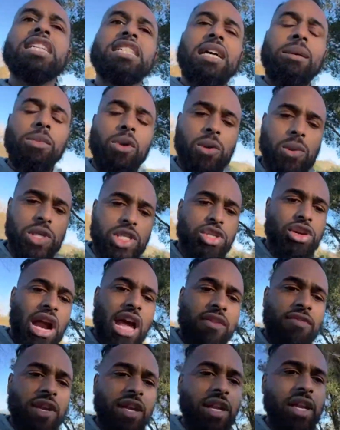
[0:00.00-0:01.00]
Someone was
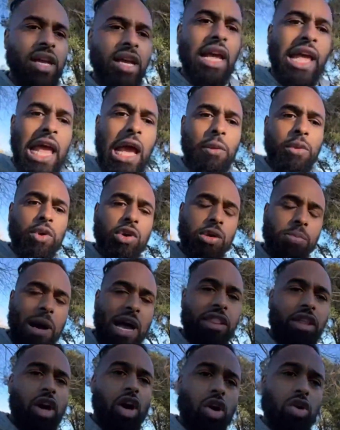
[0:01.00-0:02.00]
driving and we were by
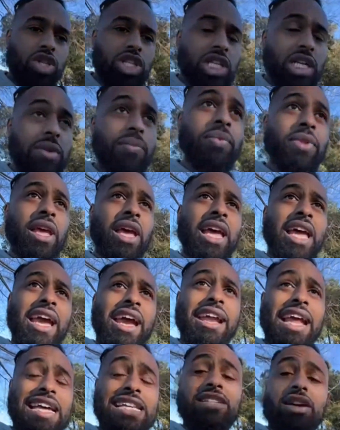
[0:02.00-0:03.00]
the ocean
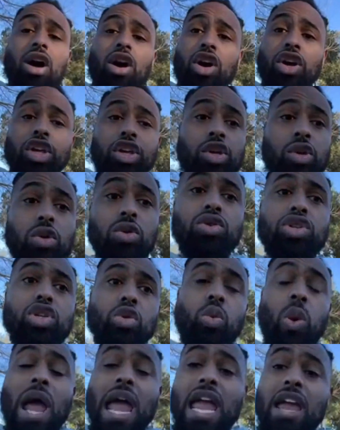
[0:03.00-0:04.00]
and I saw a huge
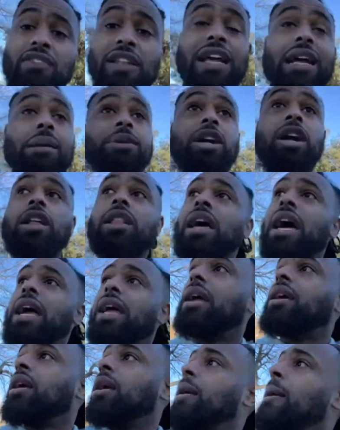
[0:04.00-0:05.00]
wave. Like I'm telling you, like,
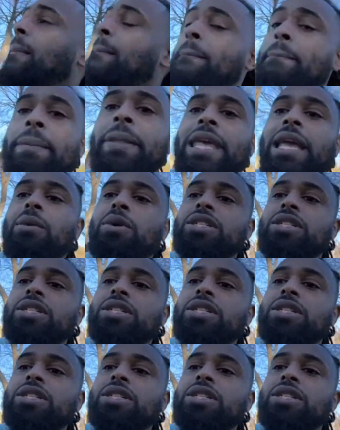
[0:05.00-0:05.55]
it